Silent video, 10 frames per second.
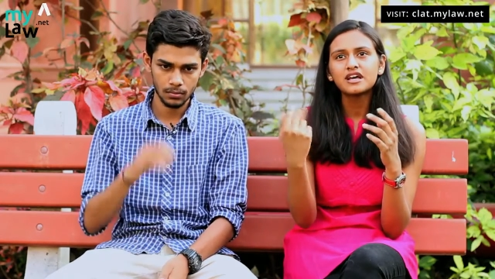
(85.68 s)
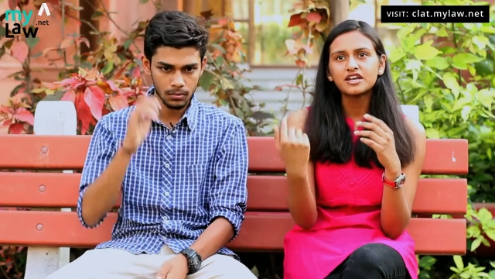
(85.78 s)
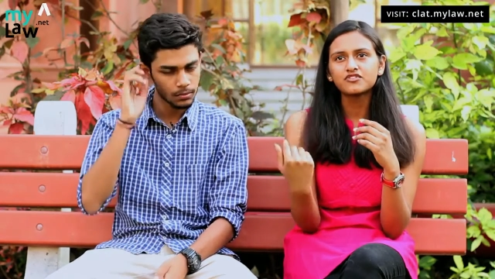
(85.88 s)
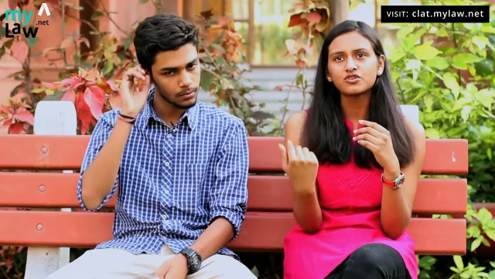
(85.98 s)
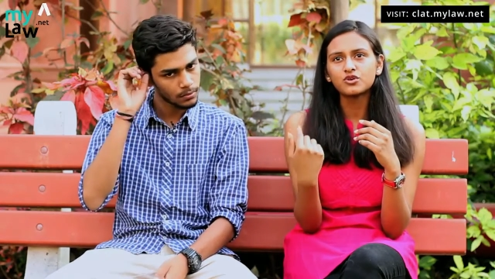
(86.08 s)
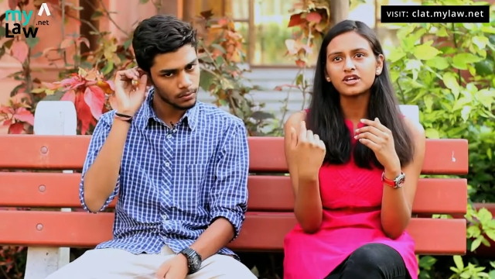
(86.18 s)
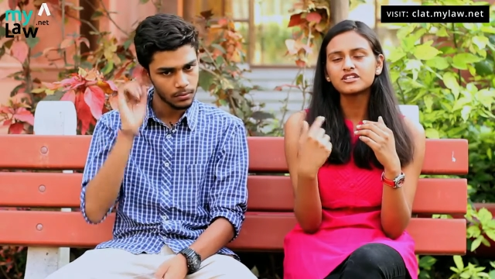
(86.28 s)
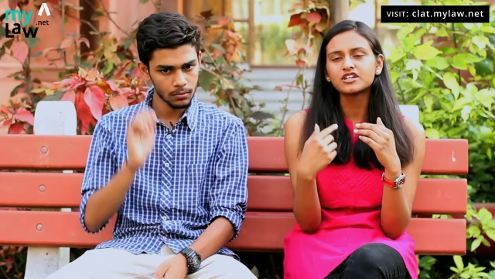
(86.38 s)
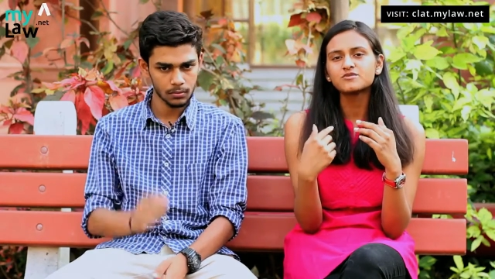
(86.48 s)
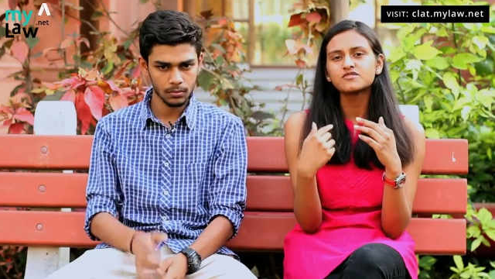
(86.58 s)
Speaker 1: if you look in
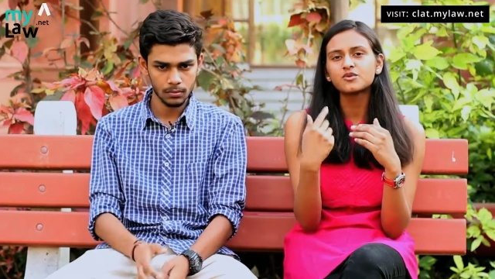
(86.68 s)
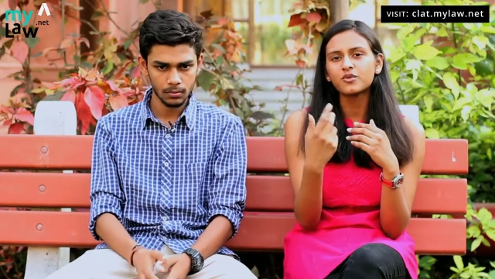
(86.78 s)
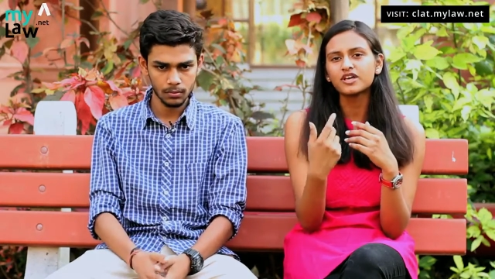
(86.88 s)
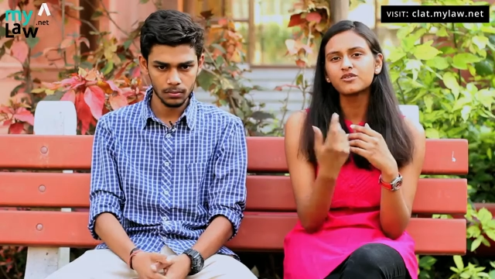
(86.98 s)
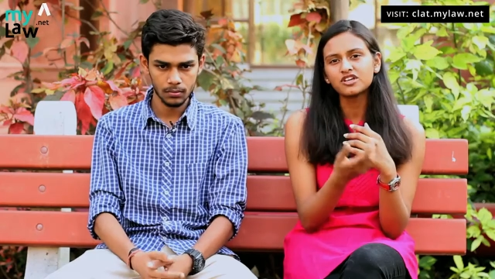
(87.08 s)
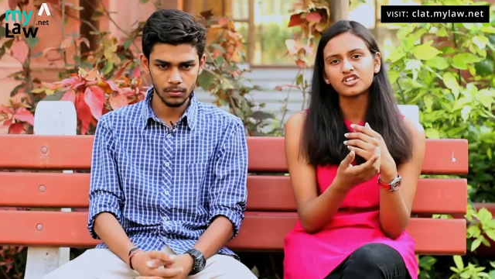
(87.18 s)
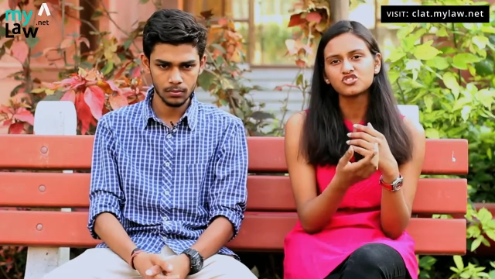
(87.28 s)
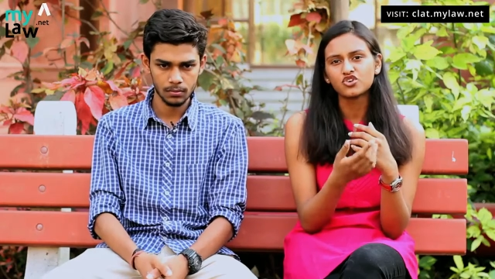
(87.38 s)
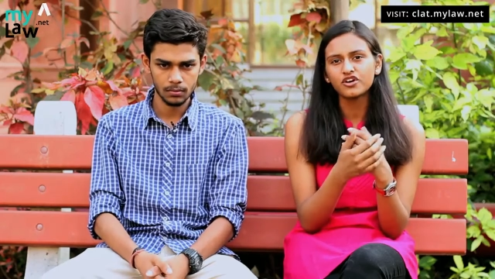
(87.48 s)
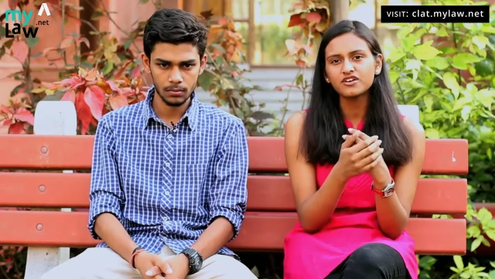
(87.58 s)
terms of the way you can
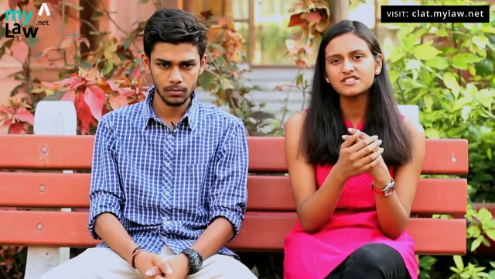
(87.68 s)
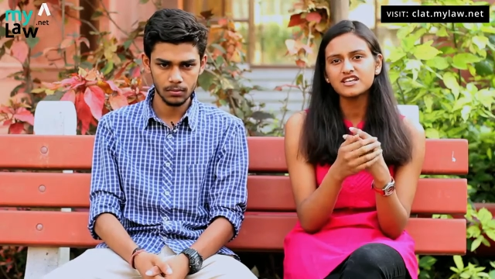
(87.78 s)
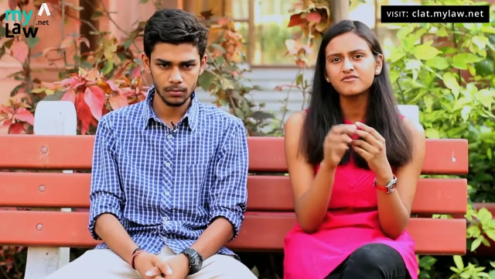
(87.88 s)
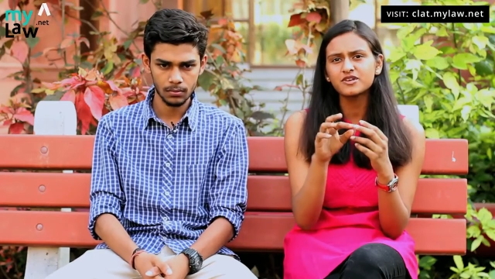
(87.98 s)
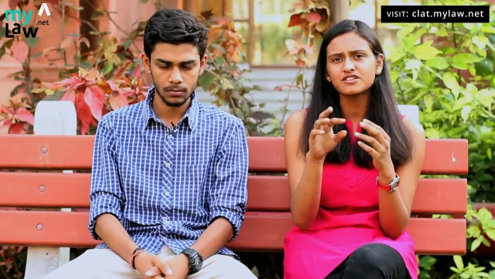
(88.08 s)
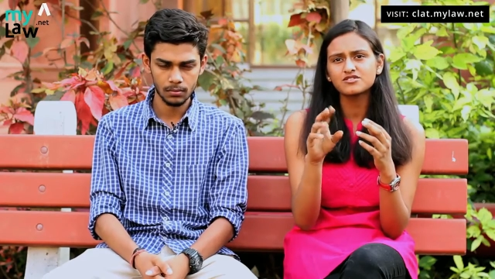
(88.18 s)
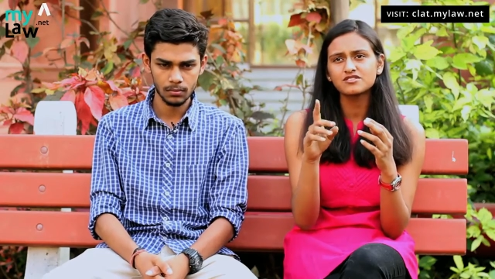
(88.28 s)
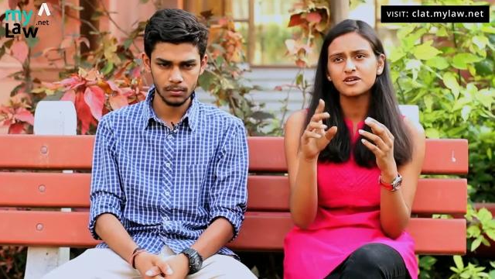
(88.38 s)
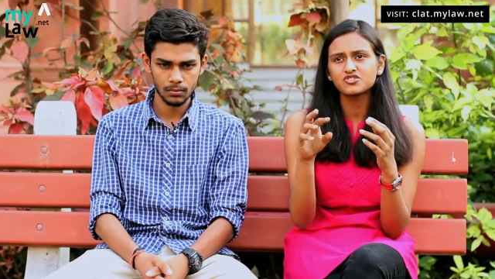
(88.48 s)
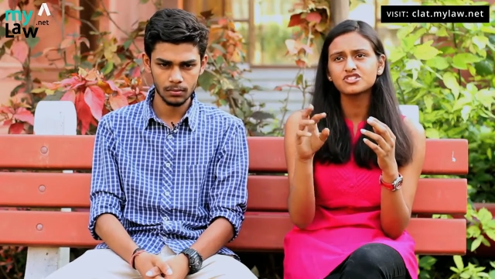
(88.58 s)
enjoy yourself because the
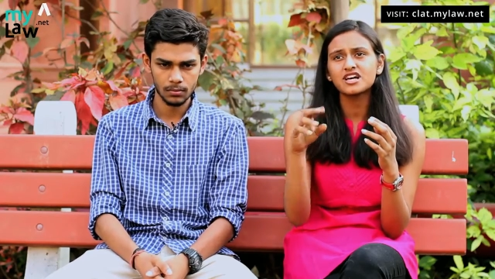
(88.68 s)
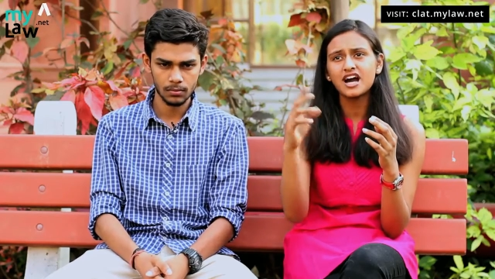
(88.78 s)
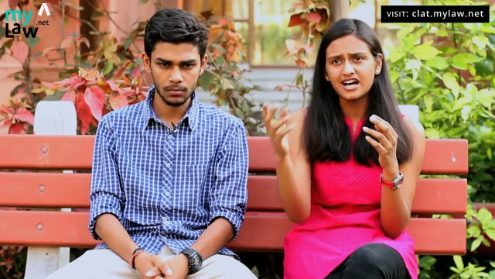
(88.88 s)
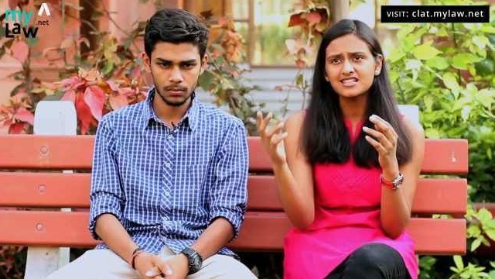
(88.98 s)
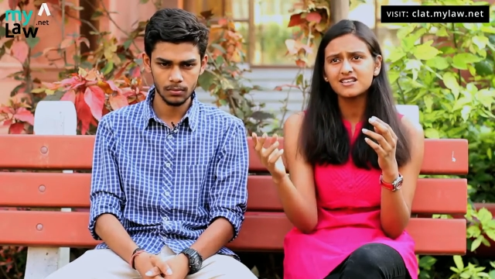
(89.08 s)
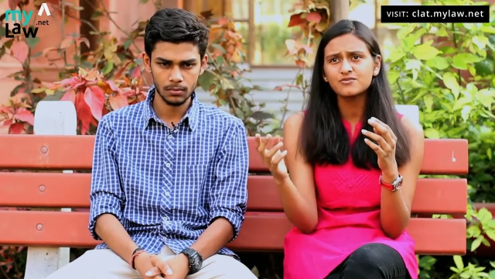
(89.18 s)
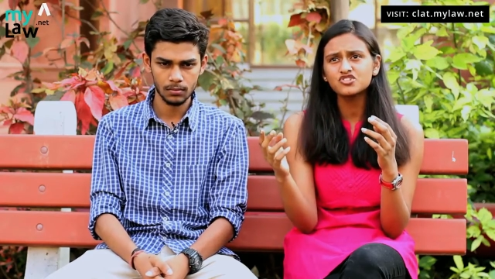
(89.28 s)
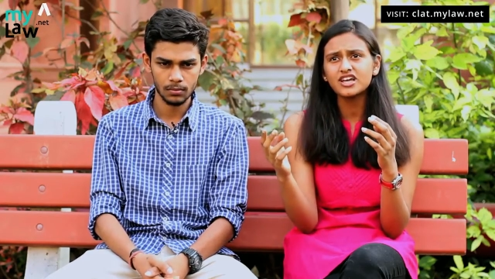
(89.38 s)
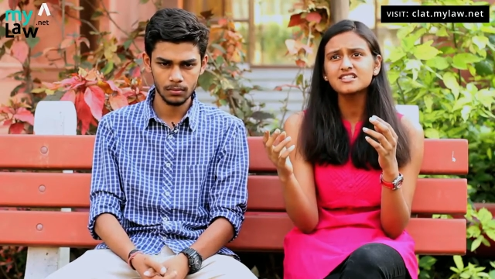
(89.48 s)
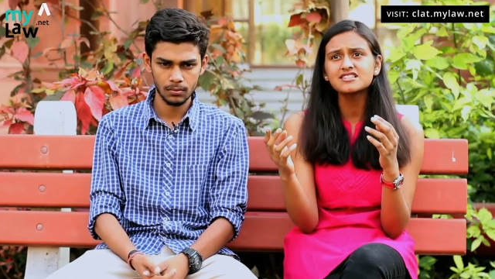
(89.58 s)
subjects are art
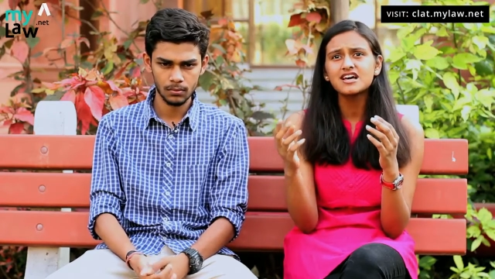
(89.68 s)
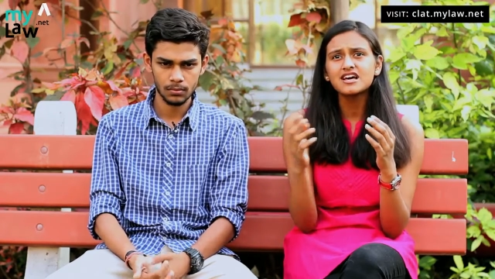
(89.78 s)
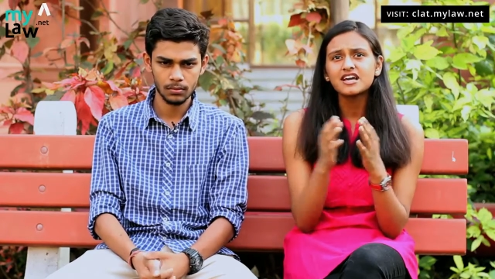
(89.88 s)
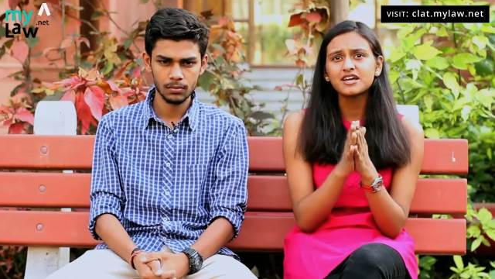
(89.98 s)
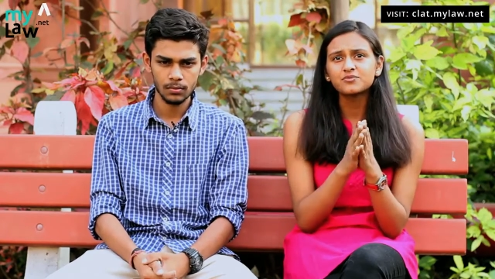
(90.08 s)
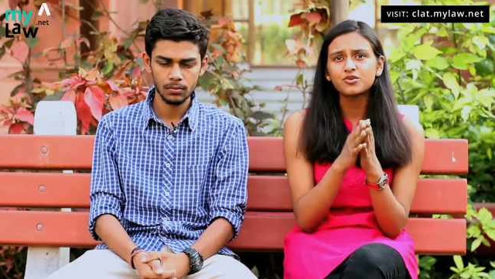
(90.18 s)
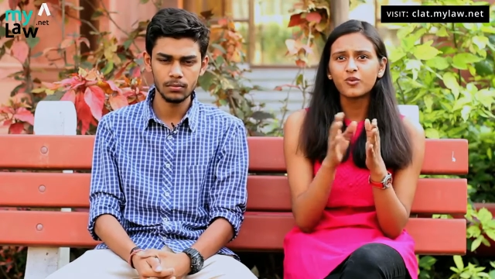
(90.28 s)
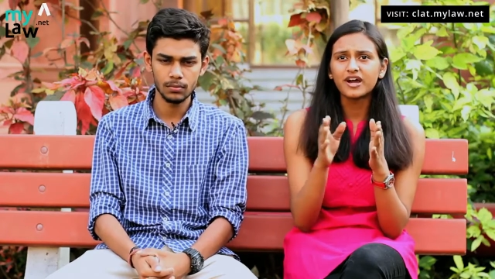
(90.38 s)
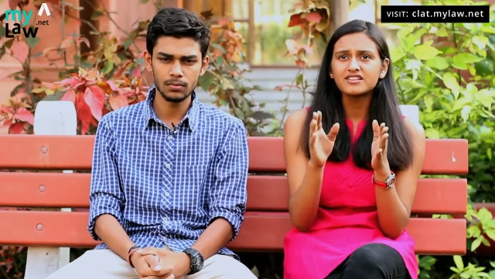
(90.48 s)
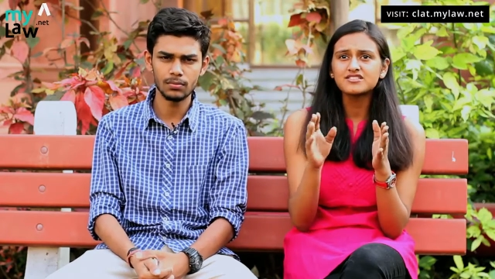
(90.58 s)
subjects it
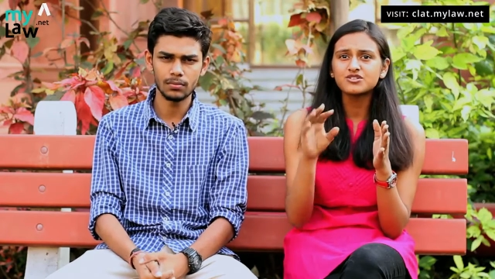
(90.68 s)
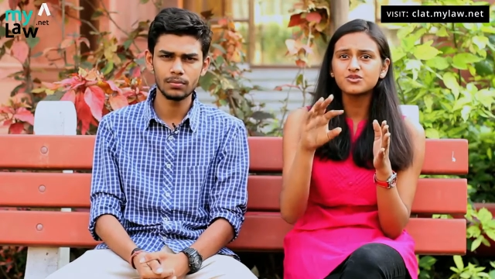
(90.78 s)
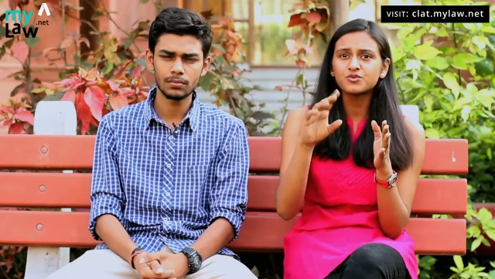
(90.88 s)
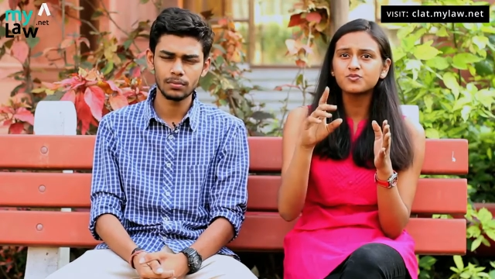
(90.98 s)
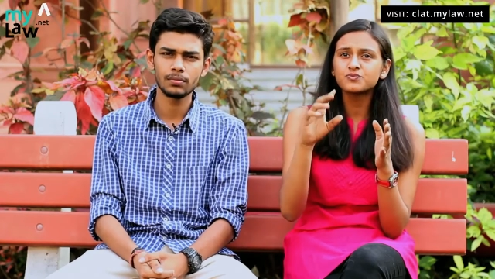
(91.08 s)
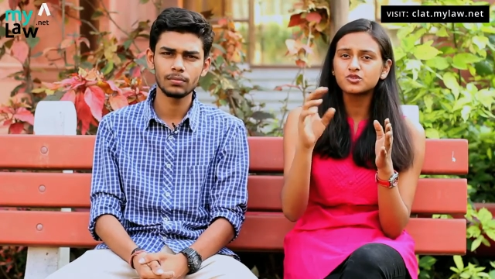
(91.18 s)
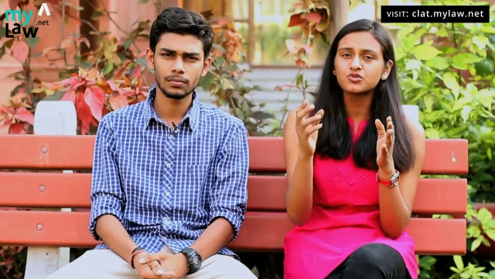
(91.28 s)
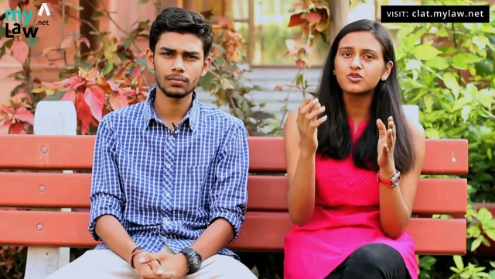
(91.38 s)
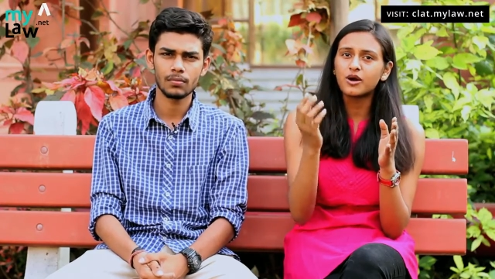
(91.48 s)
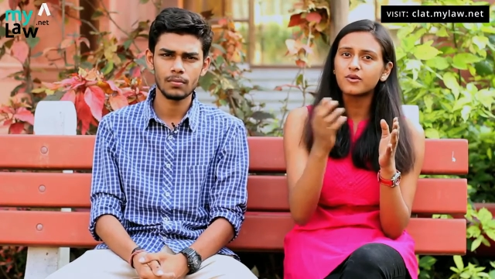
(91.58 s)
provides hmm. you
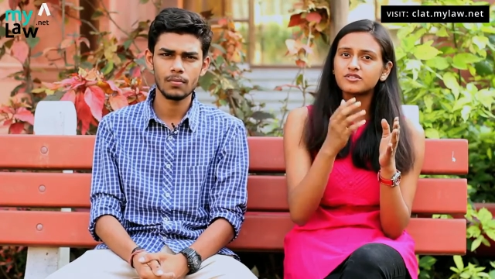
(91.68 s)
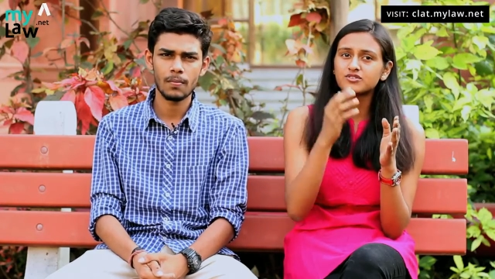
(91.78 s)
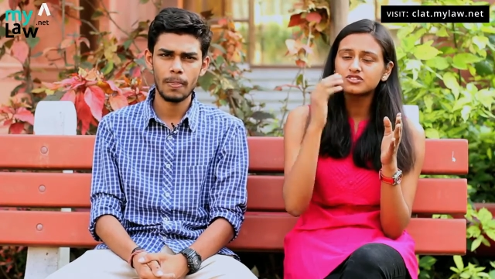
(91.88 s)
to cover the